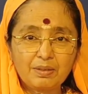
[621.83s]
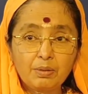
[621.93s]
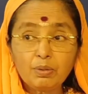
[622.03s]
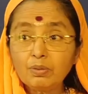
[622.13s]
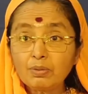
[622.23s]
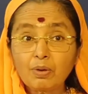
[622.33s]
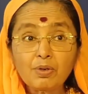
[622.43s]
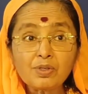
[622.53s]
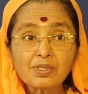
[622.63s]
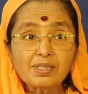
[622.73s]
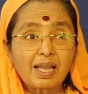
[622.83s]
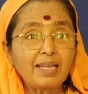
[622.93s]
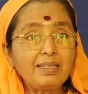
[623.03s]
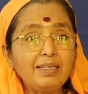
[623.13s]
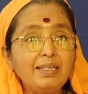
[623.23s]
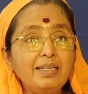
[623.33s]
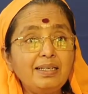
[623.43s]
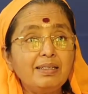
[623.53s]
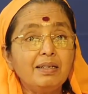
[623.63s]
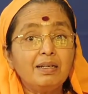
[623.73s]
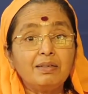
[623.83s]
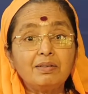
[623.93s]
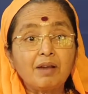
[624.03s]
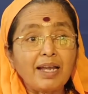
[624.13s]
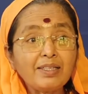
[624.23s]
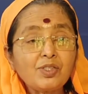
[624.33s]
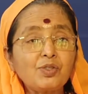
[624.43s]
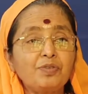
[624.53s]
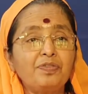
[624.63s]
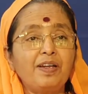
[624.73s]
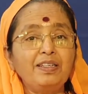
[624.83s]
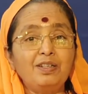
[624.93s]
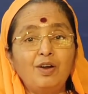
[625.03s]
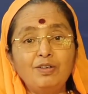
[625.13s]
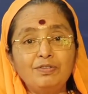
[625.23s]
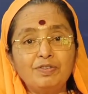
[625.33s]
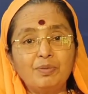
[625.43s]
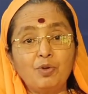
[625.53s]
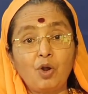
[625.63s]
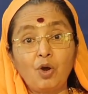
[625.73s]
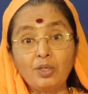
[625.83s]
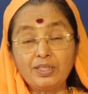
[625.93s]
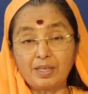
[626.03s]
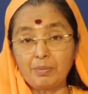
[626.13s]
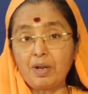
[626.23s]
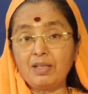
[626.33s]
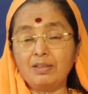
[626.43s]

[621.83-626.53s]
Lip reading: who goes and he tries to find out from Lord Yama,